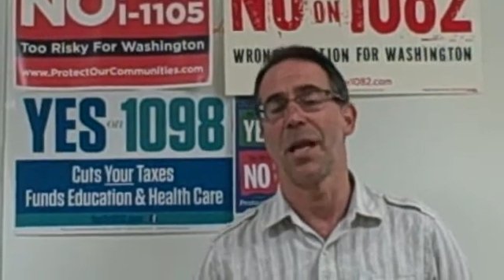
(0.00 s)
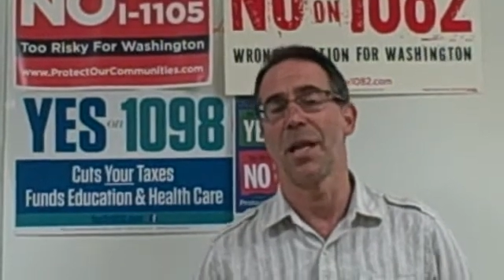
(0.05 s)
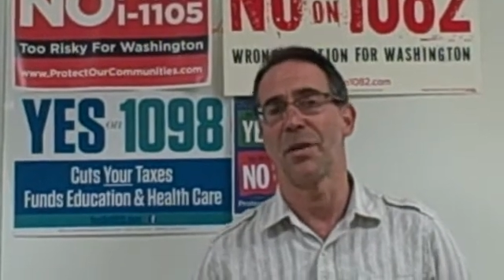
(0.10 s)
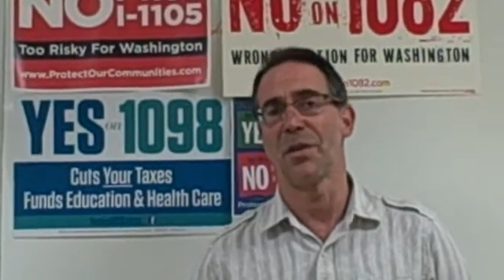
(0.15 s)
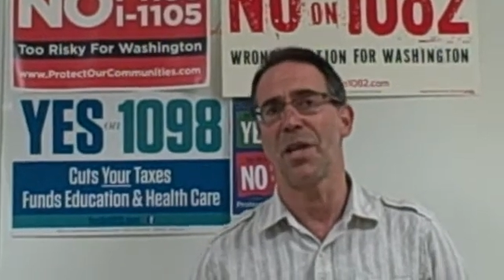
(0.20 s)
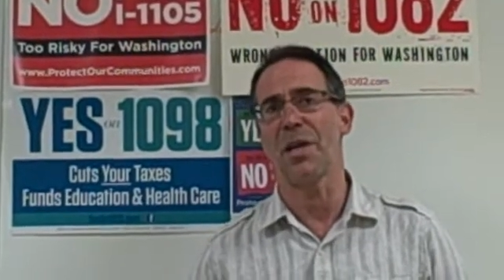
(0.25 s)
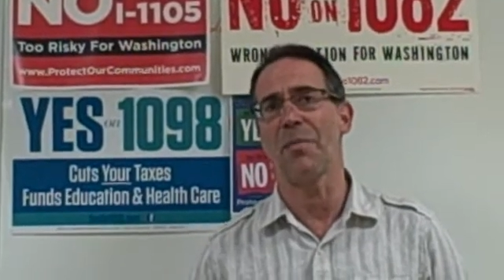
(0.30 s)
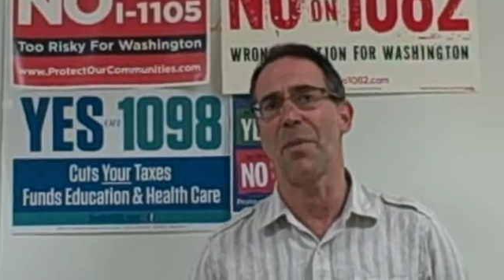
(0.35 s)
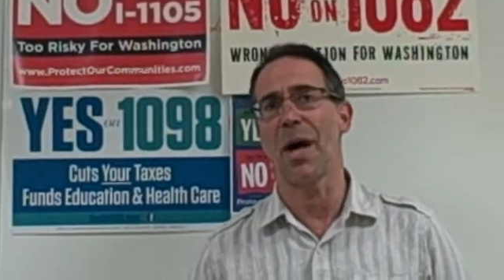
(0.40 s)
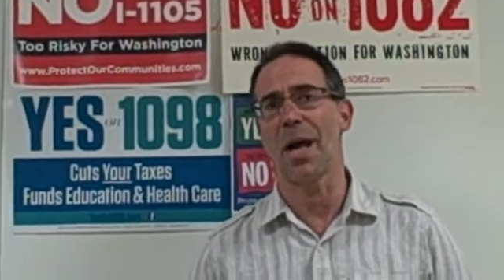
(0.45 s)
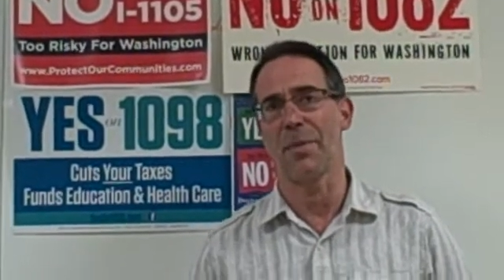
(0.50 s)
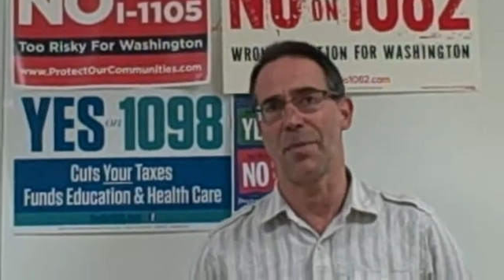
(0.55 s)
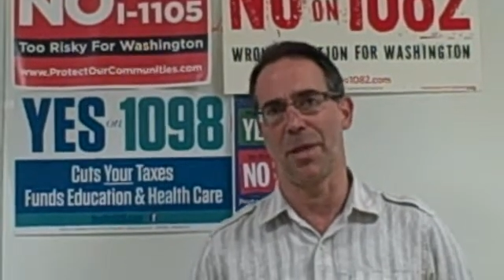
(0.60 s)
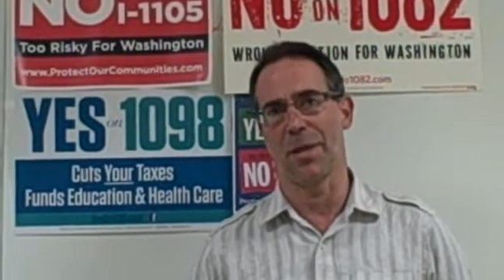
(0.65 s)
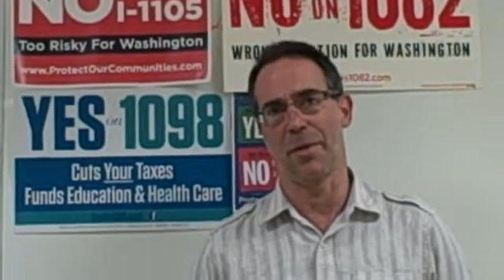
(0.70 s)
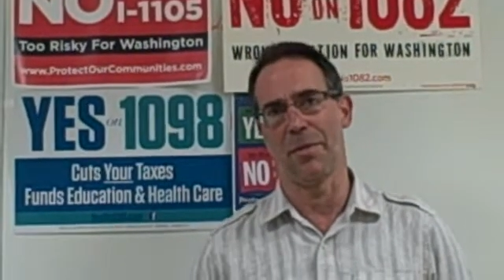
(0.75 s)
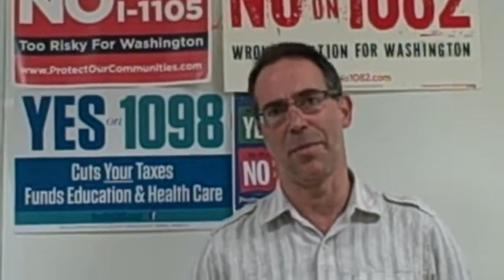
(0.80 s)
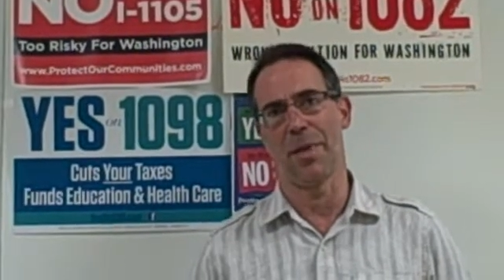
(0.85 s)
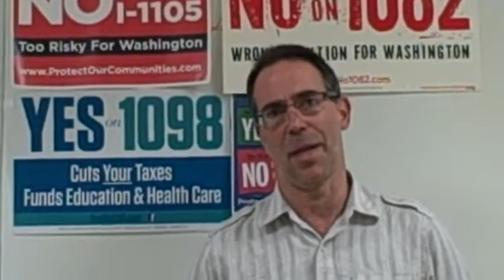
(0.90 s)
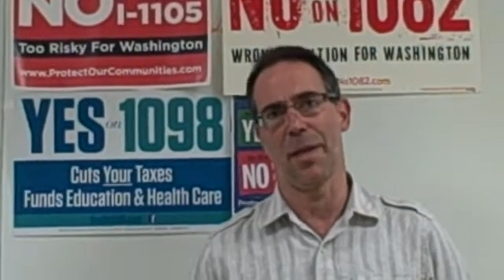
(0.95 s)
Tim Iman,
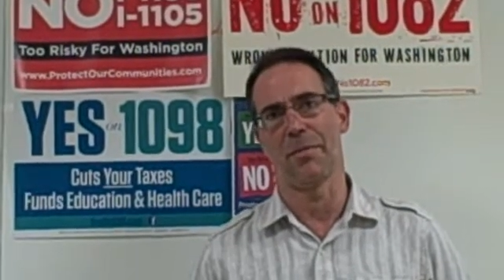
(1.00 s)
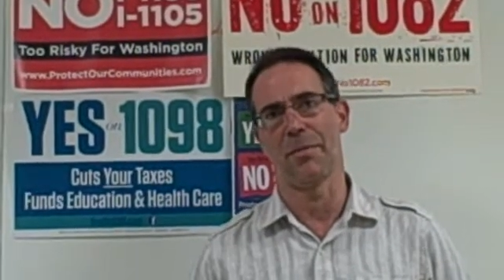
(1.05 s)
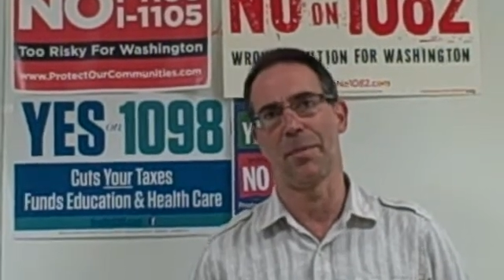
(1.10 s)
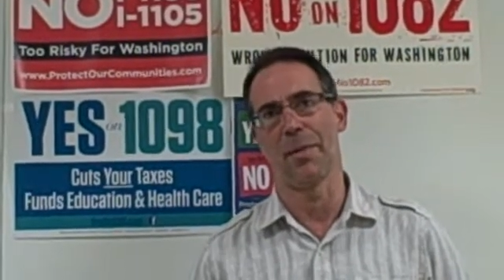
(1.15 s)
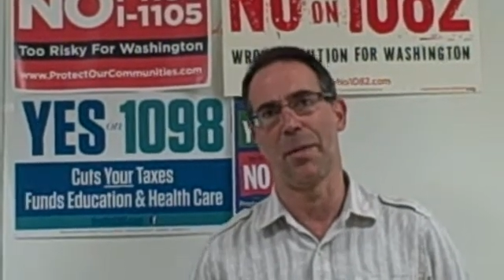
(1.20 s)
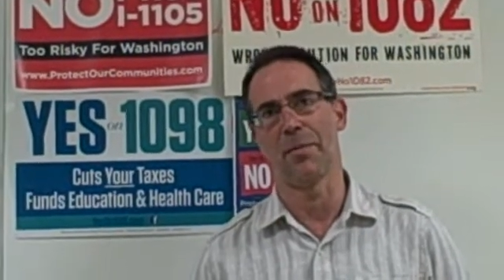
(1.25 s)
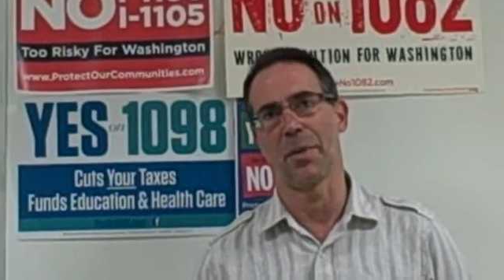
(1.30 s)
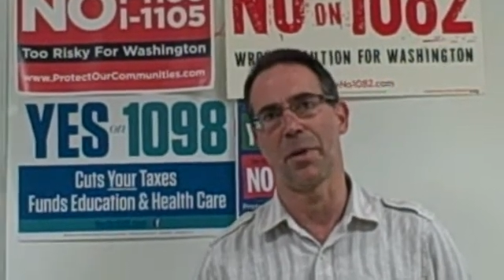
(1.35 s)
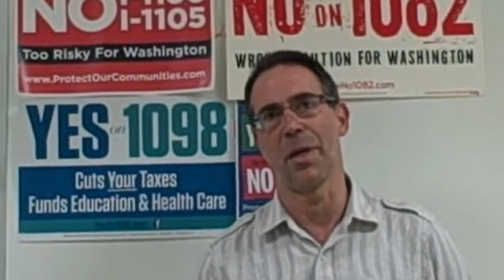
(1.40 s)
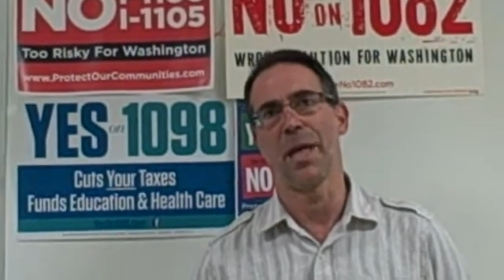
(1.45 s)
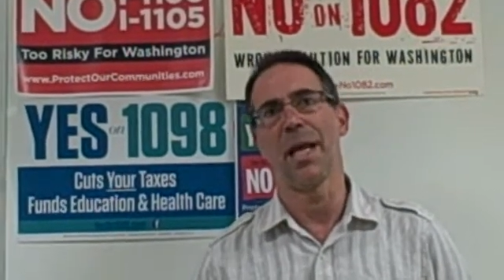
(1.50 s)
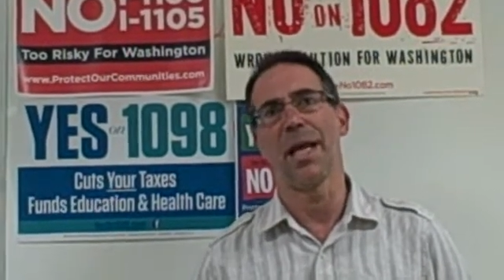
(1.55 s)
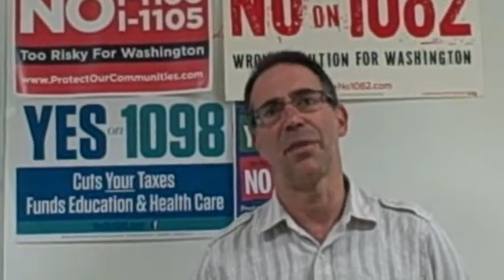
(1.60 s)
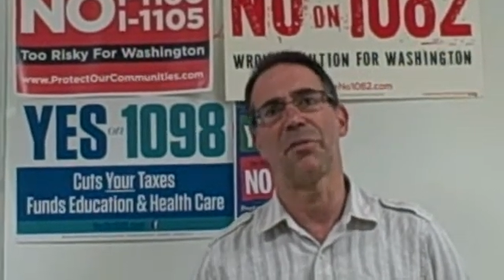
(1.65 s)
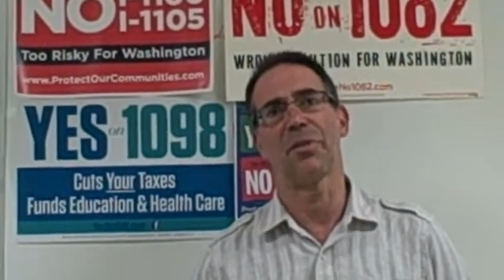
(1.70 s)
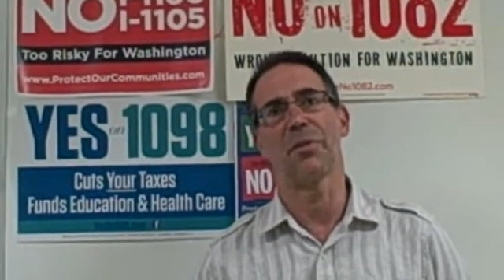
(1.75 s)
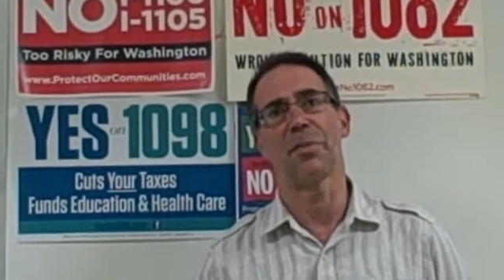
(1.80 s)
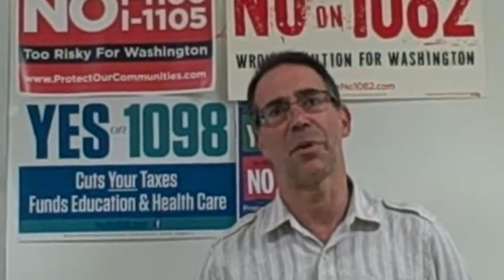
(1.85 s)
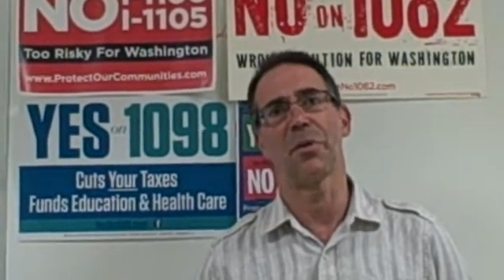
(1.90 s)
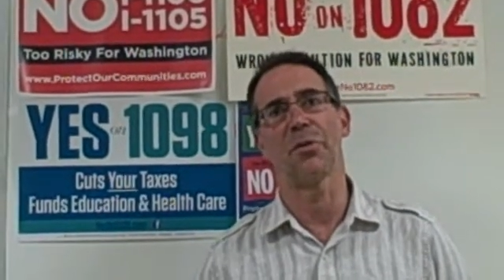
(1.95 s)
you may remember, is
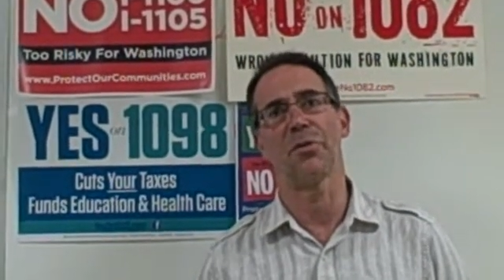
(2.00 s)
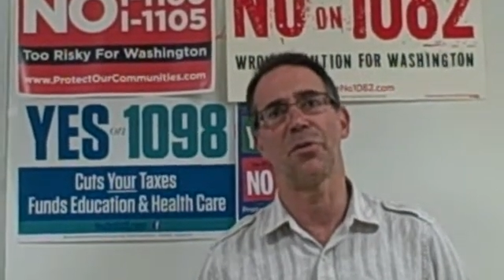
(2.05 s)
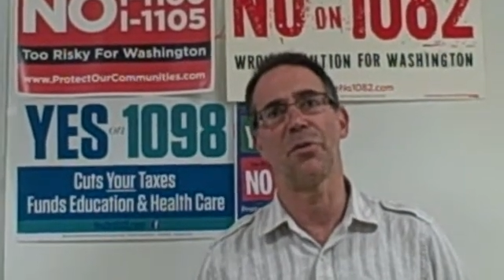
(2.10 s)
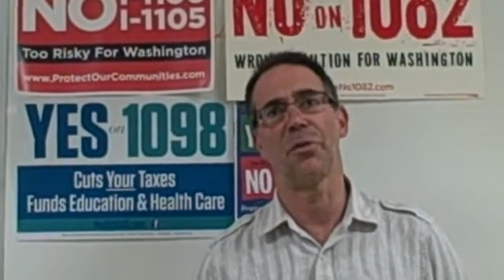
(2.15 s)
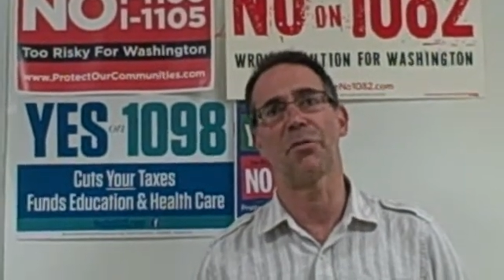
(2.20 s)
the person who